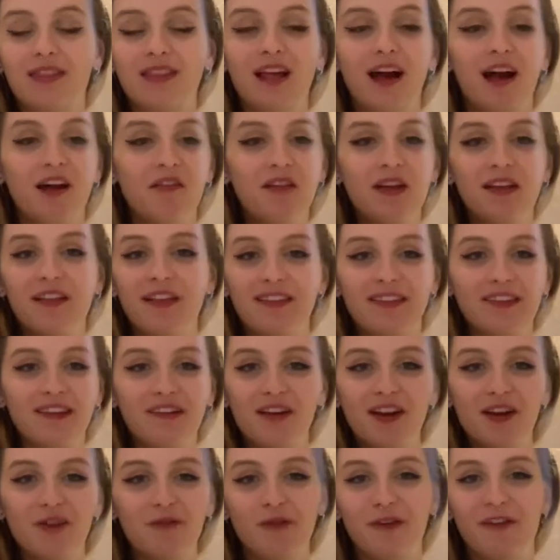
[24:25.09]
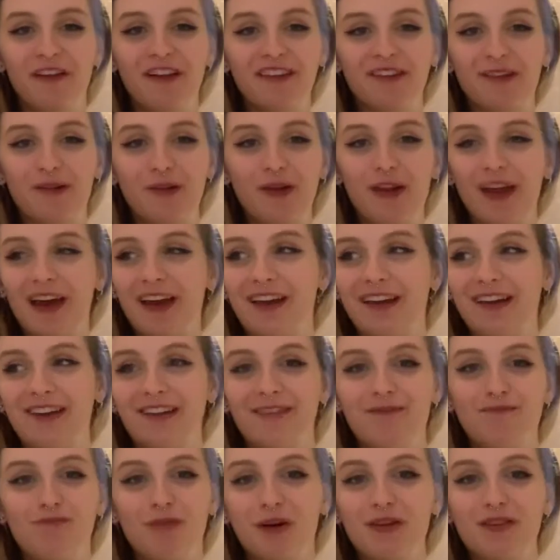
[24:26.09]
I mean, that's incredible. That's all I
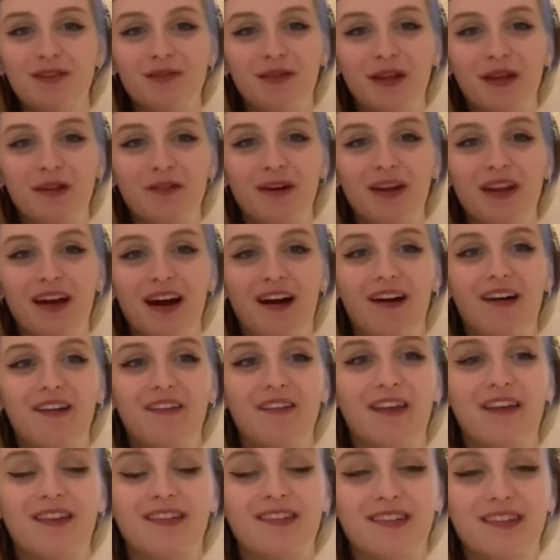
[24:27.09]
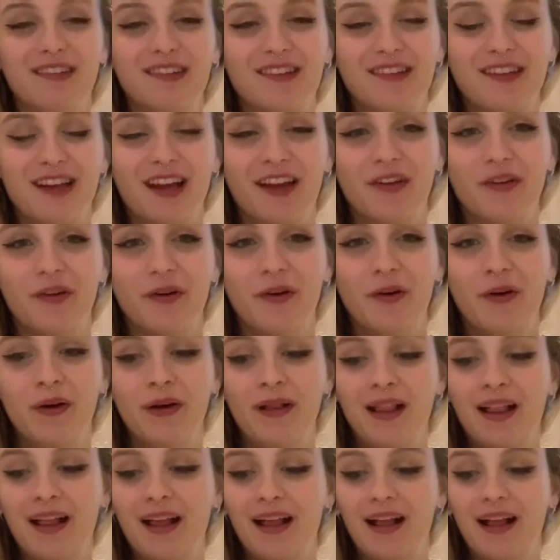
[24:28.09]
could possibly want out of this channel.